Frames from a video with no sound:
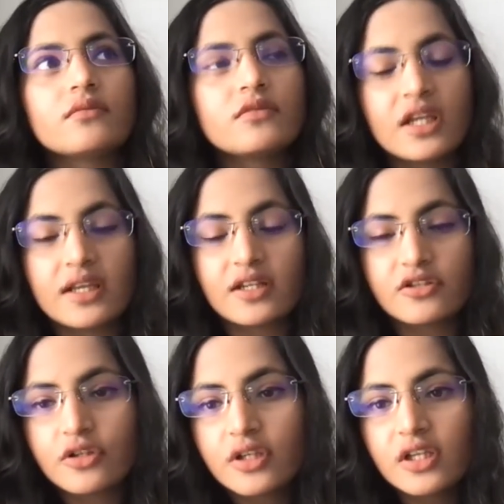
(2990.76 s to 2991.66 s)
data
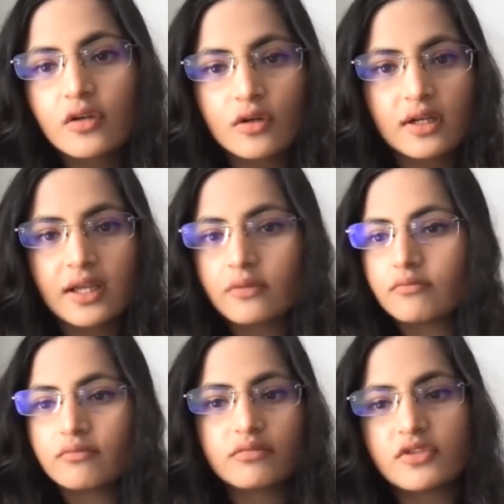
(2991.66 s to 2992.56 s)
journey, or like
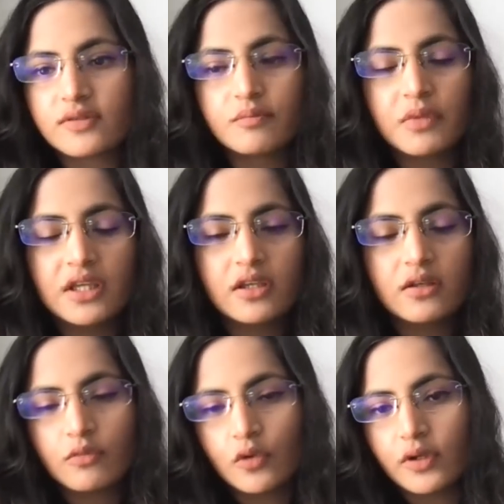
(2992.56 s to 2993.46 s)
just
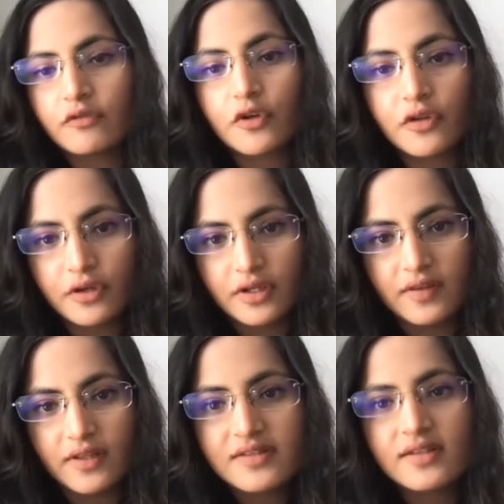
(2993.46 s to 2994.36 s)
be going further in
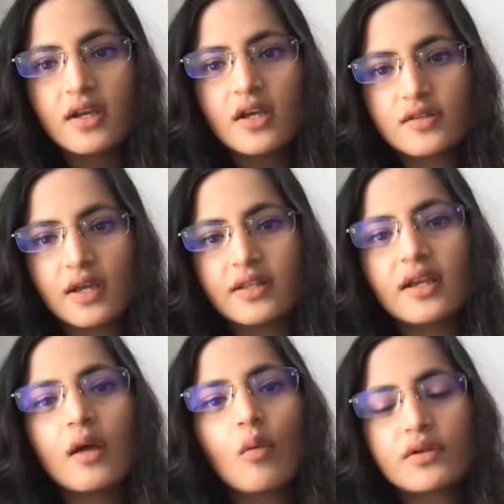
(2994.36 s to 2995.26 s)
this. So I
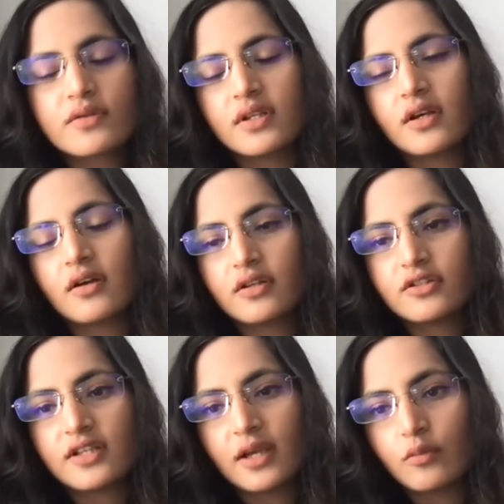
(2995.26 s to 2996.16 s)
think I want to
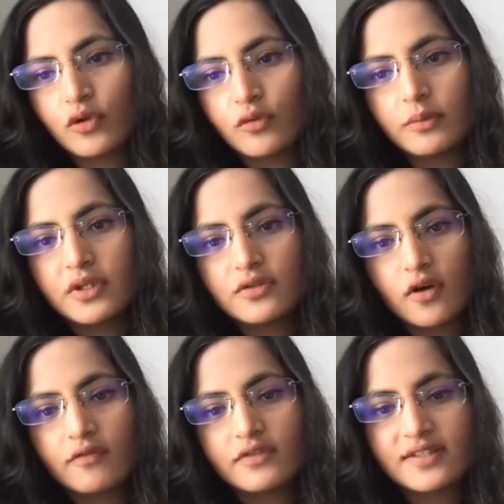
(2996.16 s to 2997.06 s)
encourage like more women to
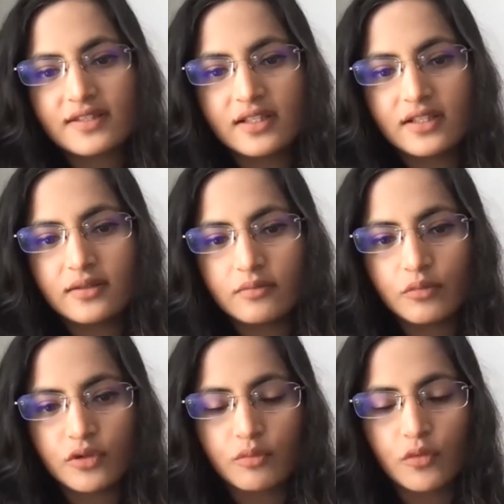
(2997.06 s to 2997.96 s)
obviously
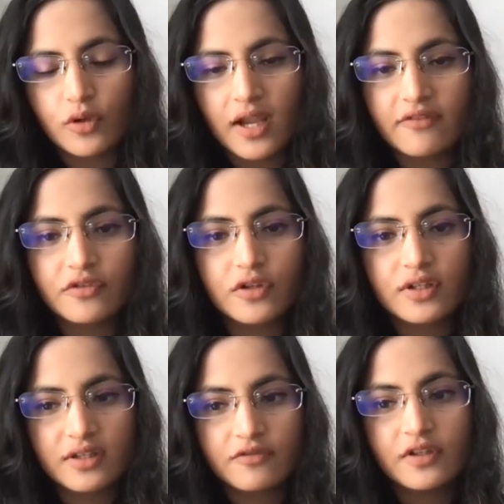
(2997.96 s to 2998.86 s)
put more
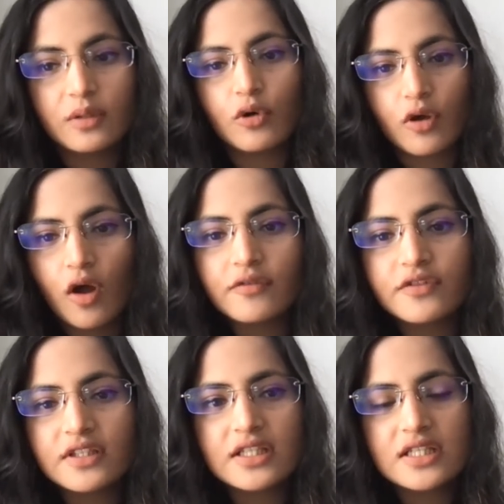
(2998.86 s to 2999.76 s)
effort and feel more
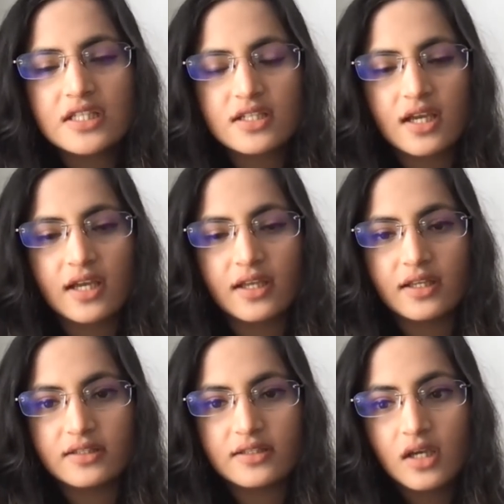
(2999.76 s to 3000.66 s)
confident.
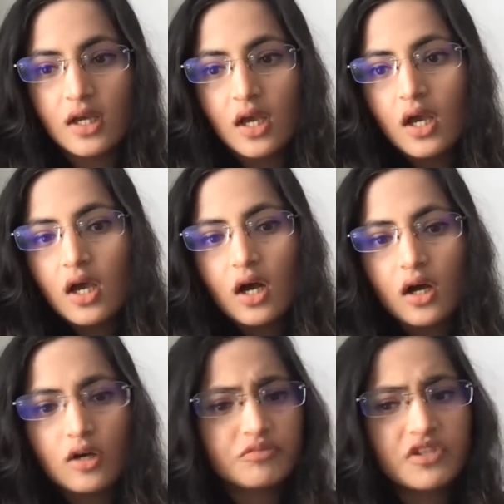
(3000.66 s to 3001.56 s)
And
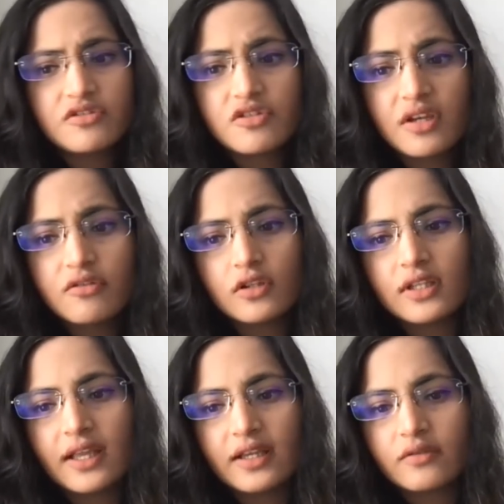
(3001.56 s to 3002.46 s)
in general,
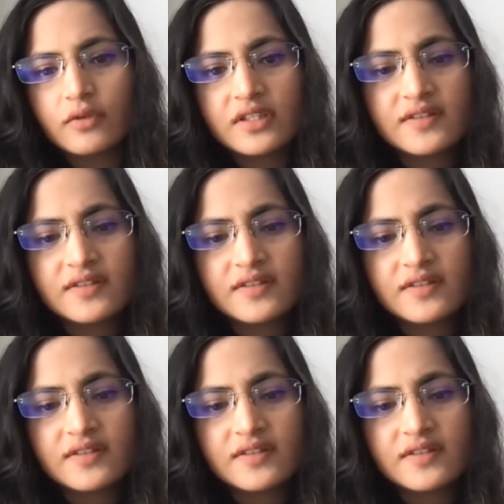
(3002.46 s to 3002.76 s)
like we